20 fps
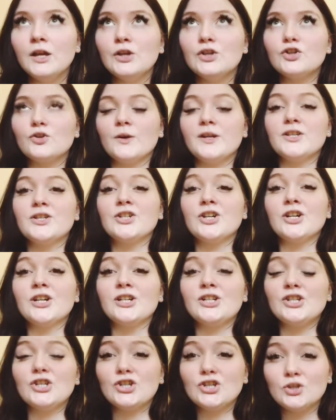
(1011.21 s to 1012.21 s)
So I
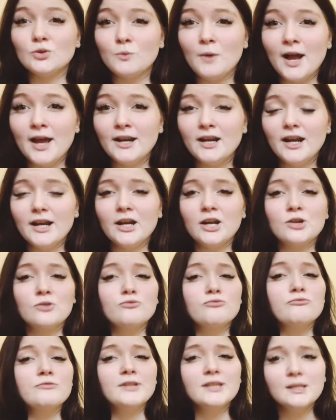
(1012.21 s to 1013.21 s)
started to sweat. I got a
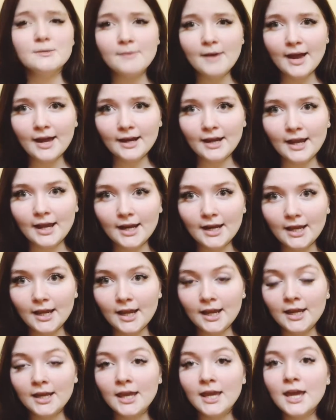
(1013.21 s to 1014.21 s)
really bad
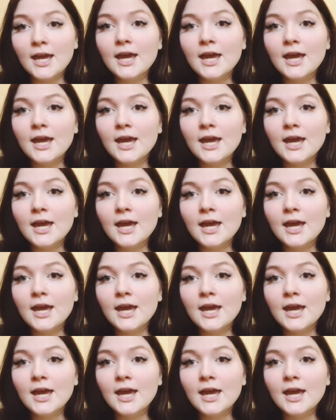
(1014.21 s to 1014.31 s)
headache.